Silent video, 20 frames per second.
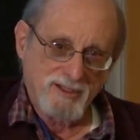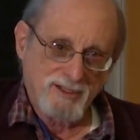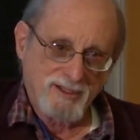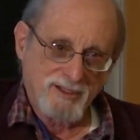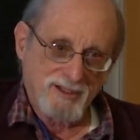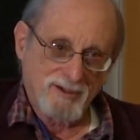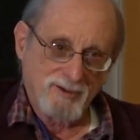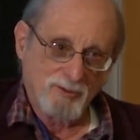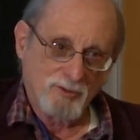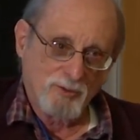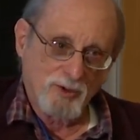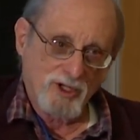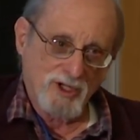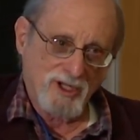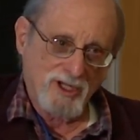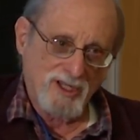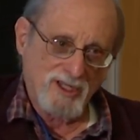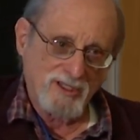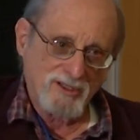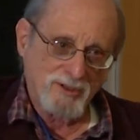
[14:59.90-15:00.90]
When
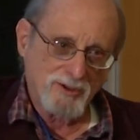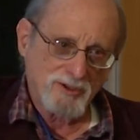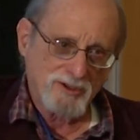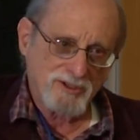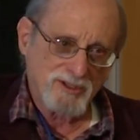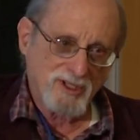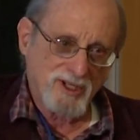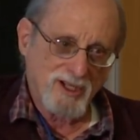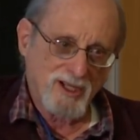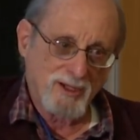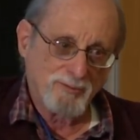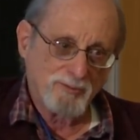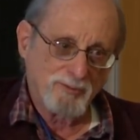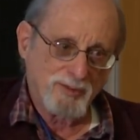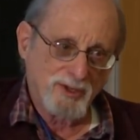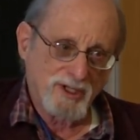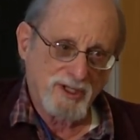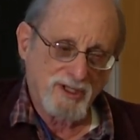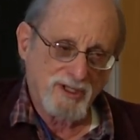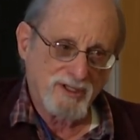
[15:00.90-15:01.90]
I looked
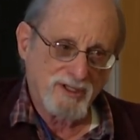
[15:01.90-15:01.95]
up